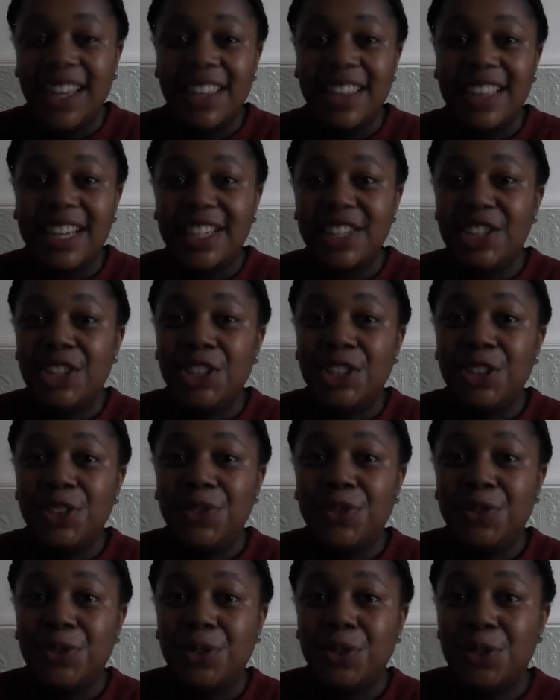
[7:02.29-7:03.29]
Thank you
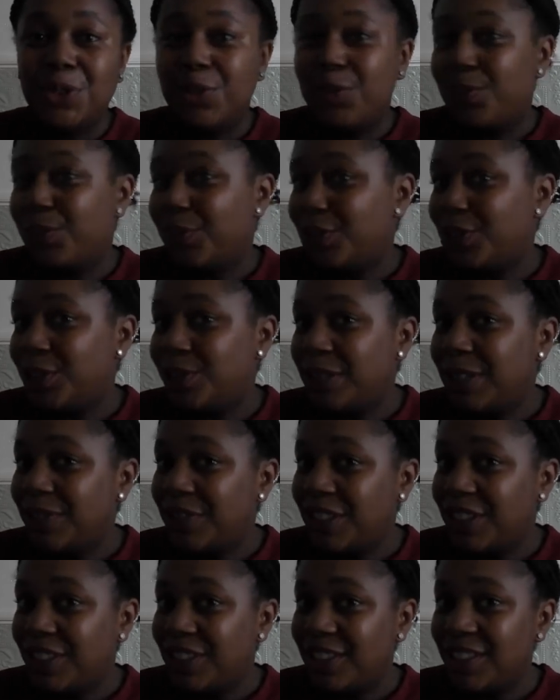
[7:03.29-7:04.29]
for watching my
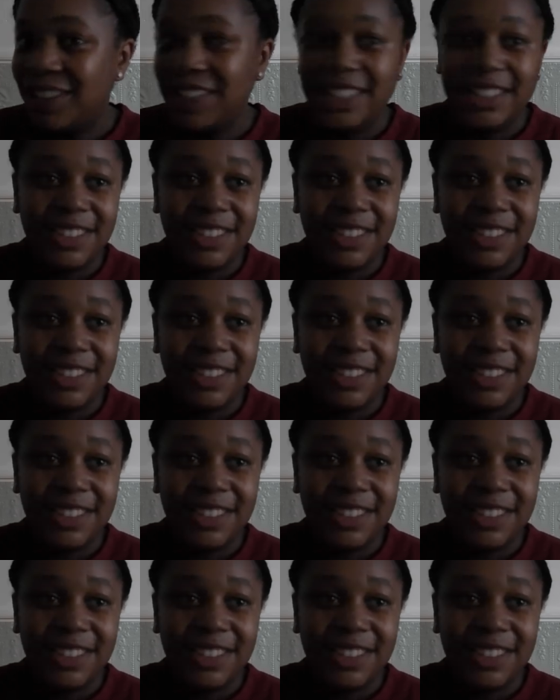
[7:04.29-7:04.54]
video.